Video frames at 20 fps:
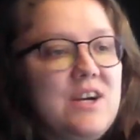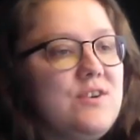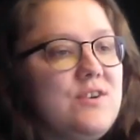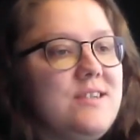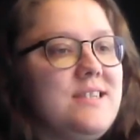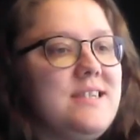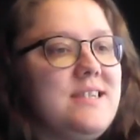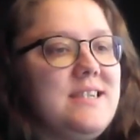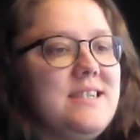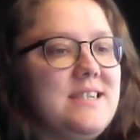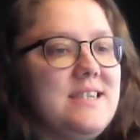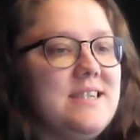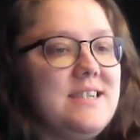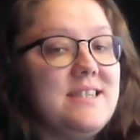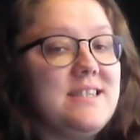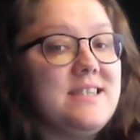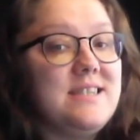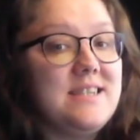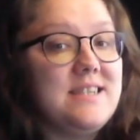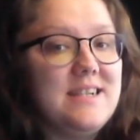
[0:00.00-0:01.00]
Christina
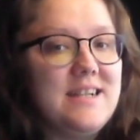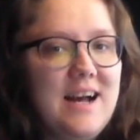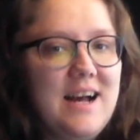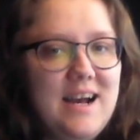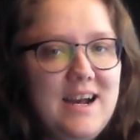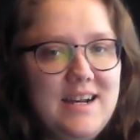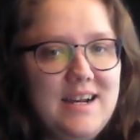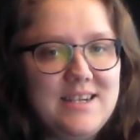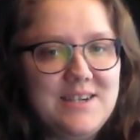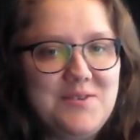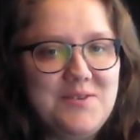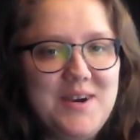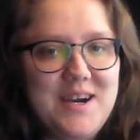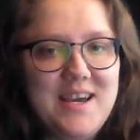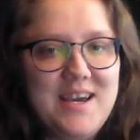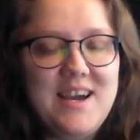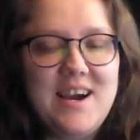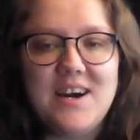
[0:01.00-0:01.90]
is still hiding away,